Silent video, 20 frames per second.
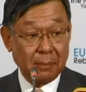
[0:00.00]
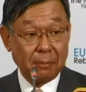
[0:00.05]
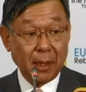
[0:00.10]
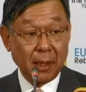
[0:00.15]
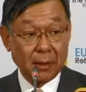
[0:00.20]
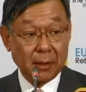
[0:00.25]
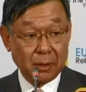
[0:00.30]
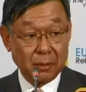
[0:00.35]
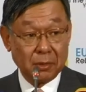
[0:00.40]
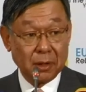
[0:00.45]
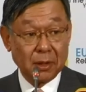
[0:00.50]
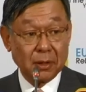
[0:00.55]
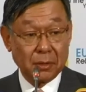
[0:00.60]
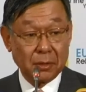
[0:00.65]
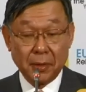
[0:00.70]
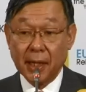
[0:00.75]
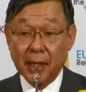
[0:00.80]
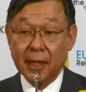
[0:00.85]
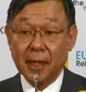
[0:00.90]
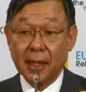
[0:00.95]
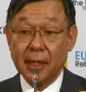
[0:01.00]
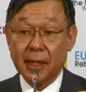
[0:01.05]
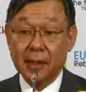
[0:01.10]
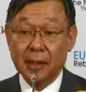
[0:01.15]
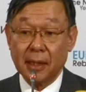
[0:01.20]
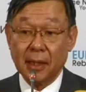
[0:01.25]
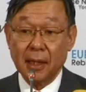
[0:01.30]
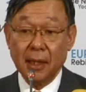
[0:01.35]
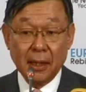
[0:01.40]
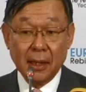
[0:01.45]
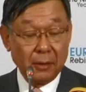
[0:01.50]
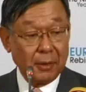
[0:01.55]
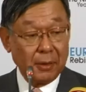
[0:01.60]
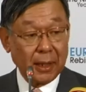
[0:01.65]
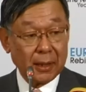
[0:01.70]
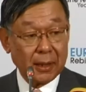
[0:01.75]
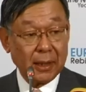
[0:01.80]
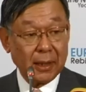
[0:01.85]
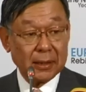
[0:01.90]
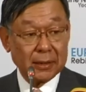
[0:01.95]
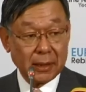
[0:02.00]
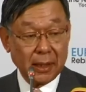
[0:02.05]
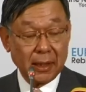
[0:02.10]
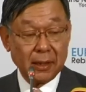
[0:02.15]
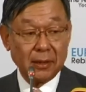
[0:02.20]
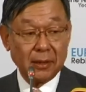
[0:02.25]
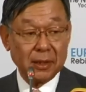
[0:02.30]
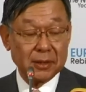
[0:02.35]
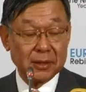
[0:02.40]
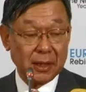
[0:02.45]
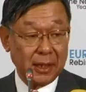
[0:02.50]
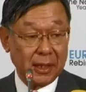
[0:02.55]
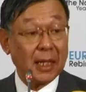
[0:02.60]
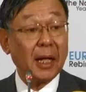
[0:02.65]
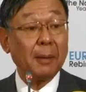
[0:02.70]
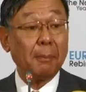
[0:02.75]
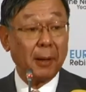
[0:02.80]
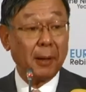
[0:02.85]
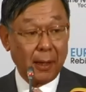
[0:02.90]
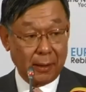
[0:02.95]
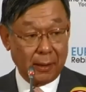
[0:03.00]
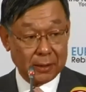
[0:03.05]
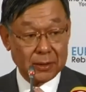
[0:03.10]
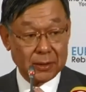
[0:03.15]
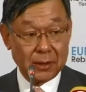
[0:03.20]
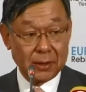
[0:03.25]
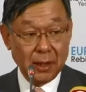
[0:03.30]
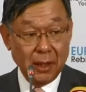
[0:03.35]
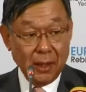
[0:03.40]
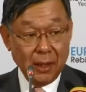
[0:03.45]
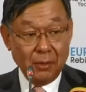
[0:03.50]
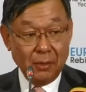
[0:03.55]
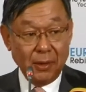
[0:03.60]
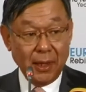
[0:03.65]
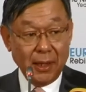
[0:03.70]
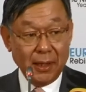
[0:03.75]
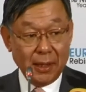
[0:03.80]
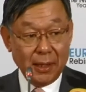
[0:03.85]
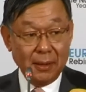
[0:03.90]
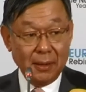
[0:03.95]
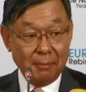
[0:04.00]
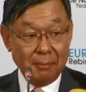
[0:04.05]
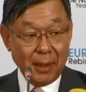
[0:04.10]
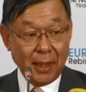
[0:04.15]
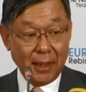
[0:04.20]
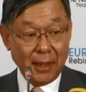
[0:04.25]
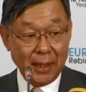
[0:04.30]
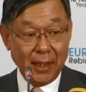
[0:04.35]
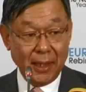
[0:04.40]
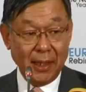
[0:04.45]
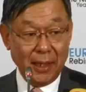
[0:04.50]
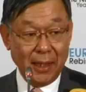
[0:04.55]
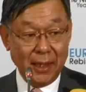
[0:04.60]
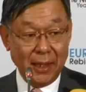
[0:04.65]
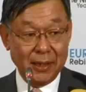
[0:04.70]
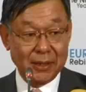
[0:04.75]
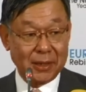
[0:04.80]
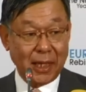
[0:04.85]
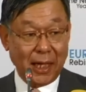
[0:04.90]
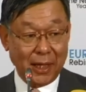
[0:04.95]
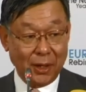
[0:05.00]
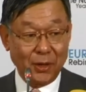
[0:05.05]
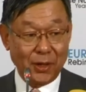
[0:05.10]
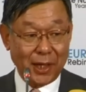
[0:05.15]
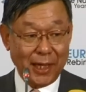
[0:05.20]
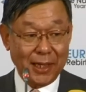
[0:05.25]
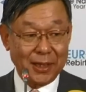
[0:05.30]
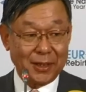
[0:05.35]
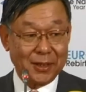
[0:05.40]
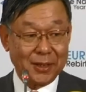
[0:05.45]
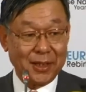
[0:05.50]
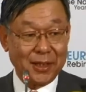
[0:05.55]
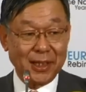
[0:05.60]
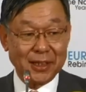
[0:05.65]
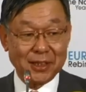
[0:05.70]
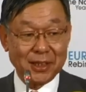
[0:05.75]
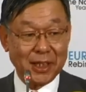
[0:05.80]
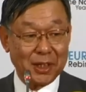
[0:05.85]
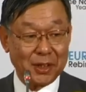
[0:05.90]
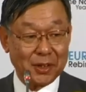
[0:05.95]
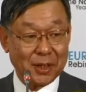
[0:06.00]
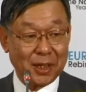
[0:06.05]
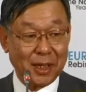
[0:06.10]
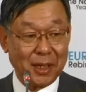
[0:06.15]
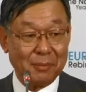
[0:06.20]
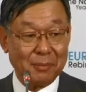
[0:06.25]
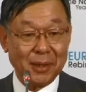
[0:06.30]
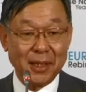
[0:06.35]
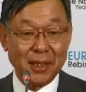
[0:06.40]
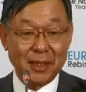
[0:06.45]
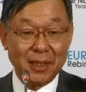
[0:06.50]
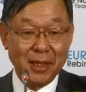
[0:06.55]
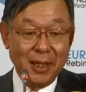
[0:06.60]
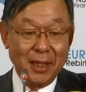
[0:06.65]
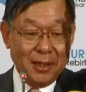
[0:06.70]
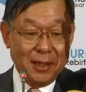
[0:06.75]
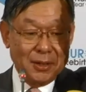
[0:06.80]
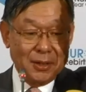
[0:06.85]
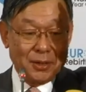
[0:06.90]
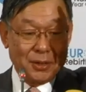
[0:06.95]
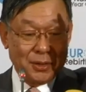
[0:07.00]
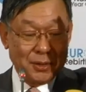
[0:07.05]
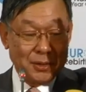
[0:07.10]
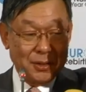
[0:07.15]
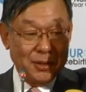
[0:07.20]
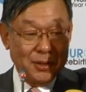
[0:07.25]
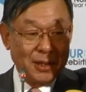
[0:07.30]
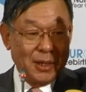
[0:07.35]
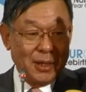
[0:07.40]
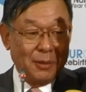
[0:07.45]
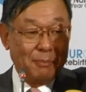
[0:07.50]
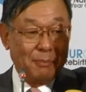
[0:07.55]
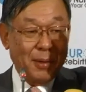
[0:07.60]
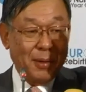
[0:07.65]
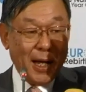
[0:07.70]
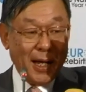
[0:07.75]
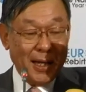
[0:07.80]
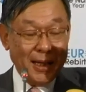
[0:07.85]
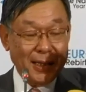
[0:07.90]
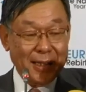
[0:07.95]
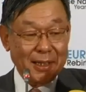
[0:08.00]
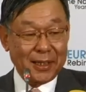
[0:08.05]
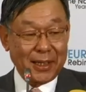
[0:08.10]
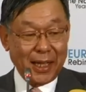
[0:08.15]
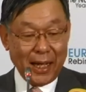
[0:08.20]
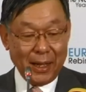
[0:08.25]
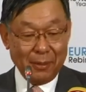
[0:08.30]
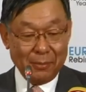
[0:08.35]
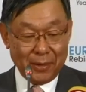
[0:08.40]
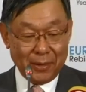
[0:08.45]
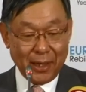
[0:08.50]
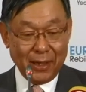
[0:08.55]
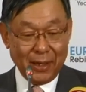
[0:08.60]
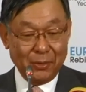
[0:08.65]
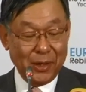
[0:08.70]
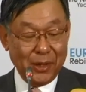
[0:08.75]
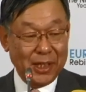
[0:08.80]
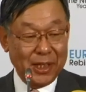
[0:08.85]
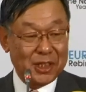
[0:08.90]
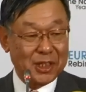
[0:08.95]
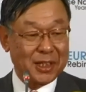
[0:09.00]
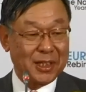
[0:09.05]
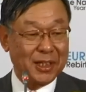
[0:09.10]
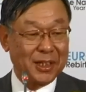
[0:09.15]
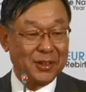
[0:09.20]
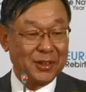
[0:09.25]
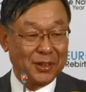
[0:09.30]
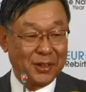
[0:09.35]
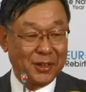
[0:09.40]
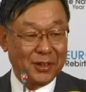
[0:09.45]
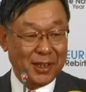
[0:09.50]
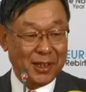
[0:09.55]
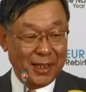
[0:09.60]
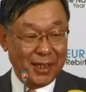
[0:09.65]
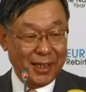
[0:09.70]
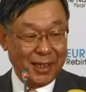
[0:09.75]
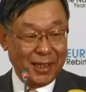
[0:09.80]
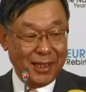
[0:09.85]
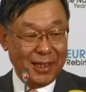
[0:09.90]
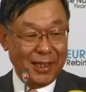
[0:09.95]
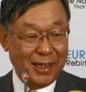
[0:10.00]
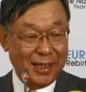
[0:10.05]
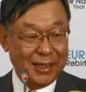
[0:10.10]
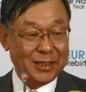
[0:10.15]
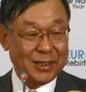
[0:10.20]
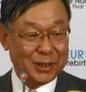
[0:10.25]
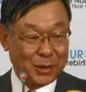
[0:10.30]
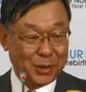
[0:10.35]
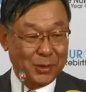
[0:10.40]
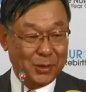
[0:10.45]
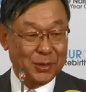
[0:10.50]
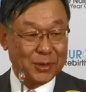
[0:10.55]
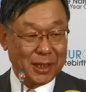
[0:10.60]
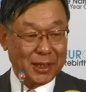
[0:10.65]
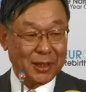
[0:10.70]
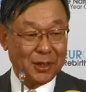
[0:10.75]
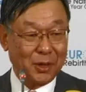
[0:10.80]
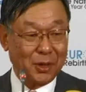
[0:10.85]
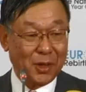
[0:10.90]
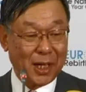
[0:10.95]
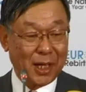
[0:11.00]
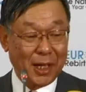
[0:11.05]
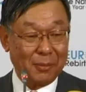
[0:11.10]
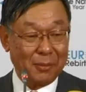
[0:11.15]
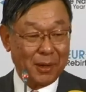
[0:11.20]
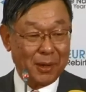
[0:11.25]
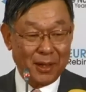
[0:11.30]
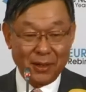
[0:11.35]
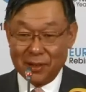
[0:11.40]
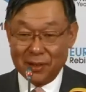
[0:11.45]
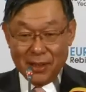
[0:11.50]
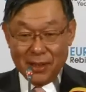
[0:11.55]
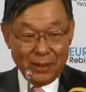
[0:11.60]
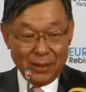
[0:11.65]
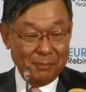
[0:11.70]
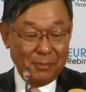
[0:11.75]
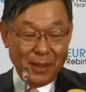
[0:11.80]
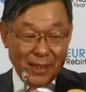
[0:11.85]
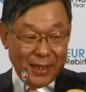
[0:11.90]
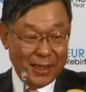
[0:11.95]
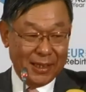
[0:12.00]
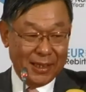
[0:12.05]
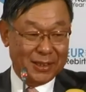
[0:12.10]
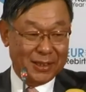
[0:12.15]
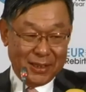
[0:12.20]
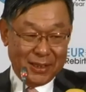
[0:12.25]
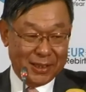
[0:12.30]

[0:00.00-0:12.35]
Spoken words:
part of Ukraine, and what they said is in the past, when the money is allocated in the central government, by the time they reach the schools at local level, money is